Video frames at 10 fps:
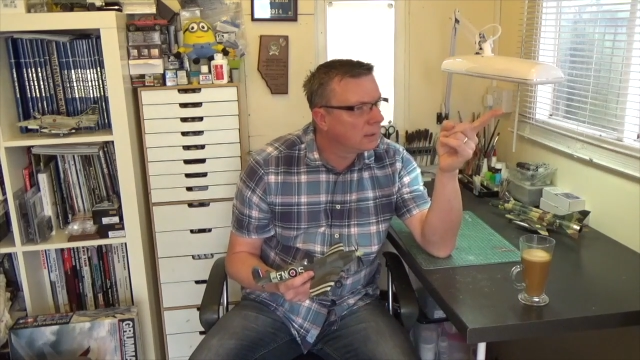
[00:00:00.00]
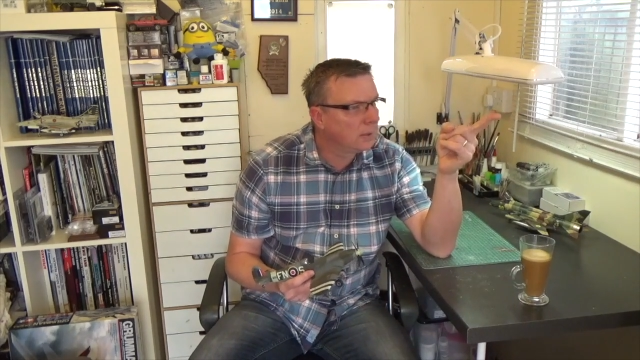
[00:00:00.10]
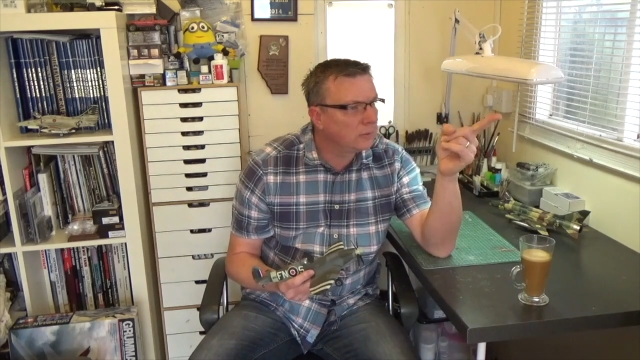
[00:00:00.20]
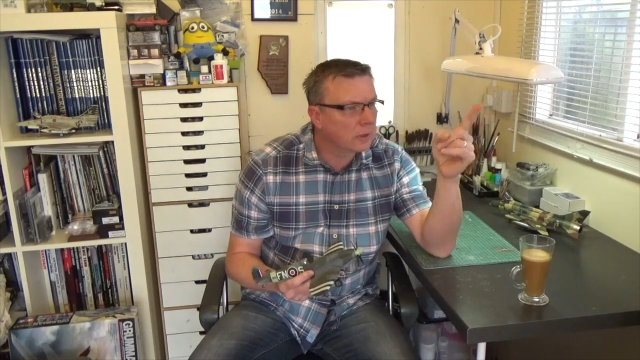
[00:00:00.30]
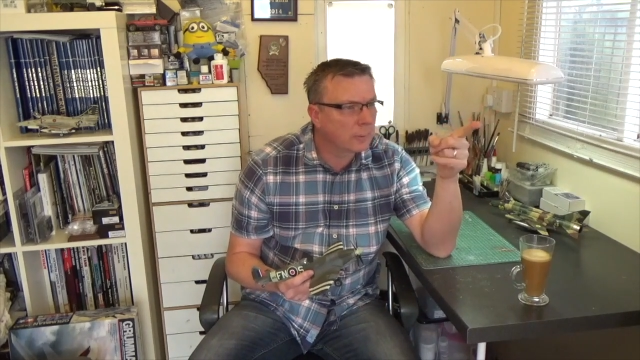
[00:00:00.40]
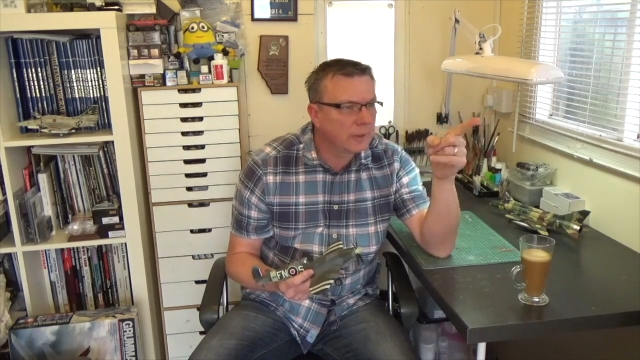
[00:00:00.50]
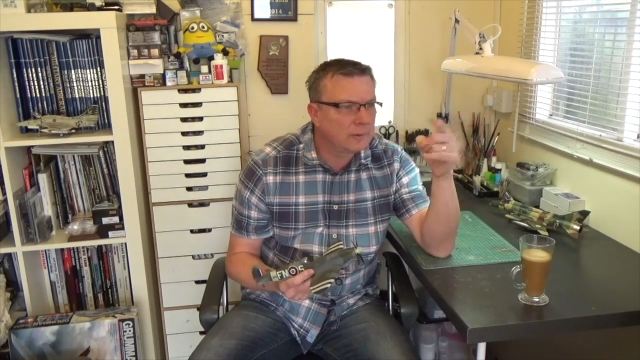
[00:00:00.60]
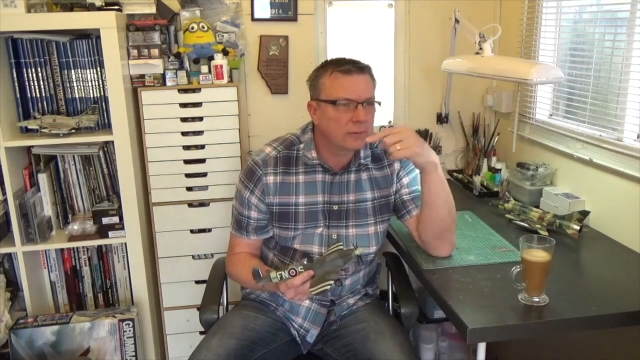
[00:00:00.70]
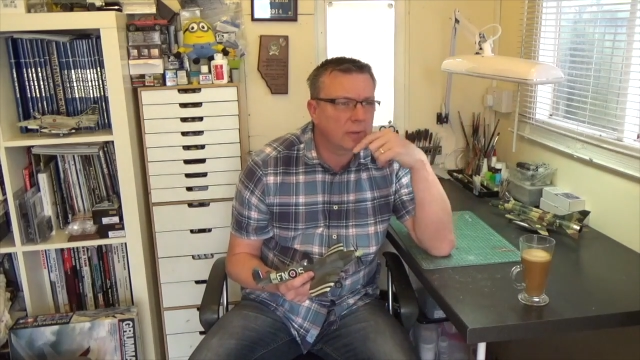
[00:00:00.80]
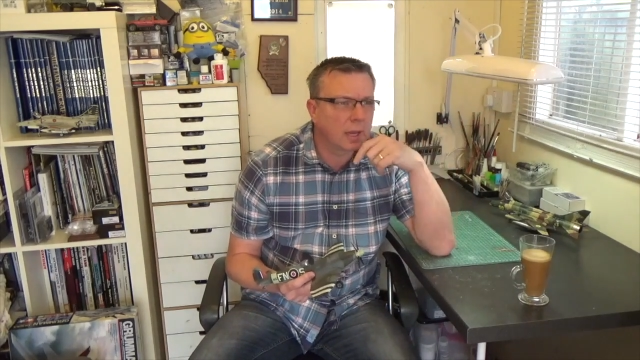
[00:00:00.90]
who's come in
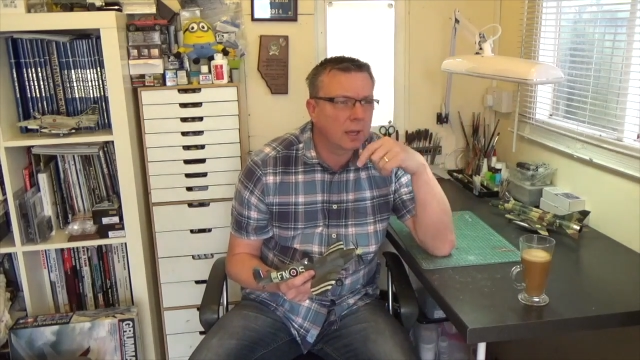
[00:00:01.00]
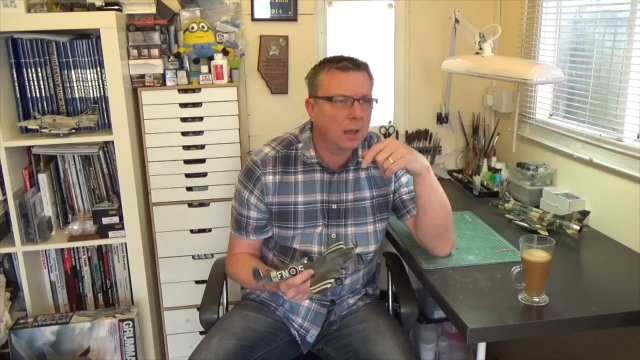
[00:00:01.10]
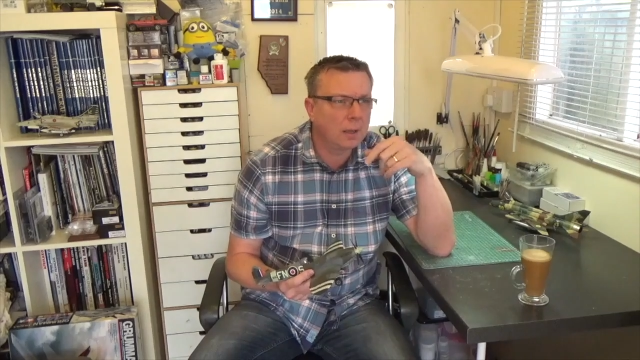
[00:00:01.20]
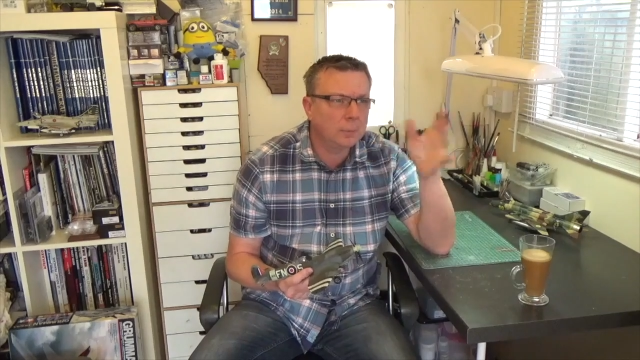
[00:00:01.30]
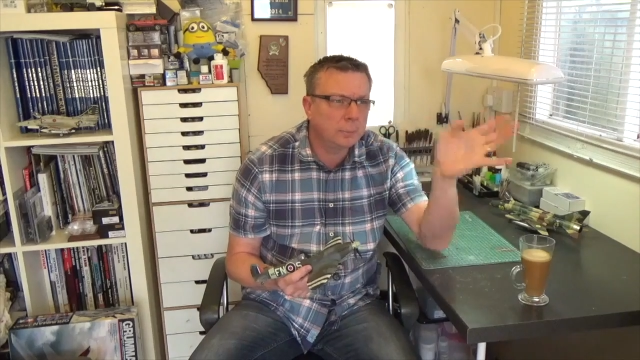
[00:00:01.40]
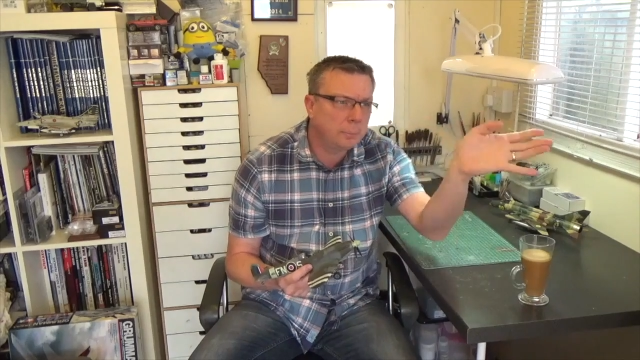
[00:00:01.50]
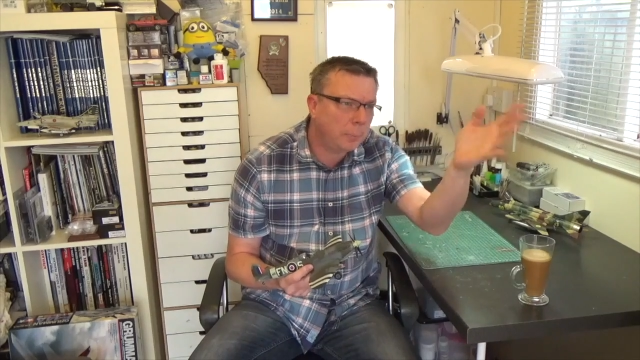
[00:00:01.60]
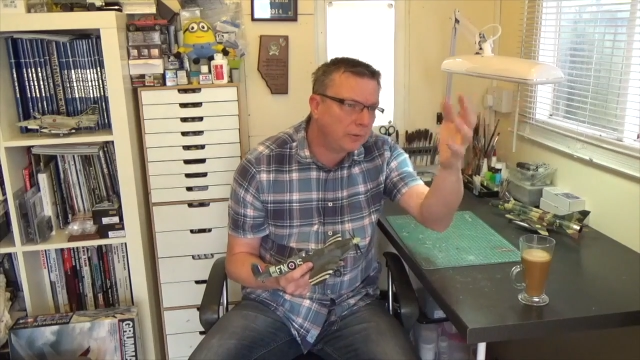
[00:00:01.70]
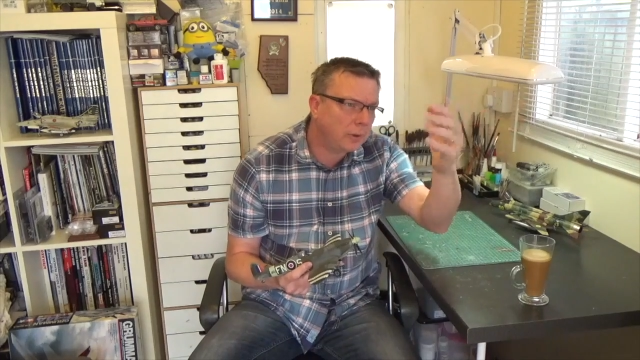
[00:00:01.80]
to say hello, buzz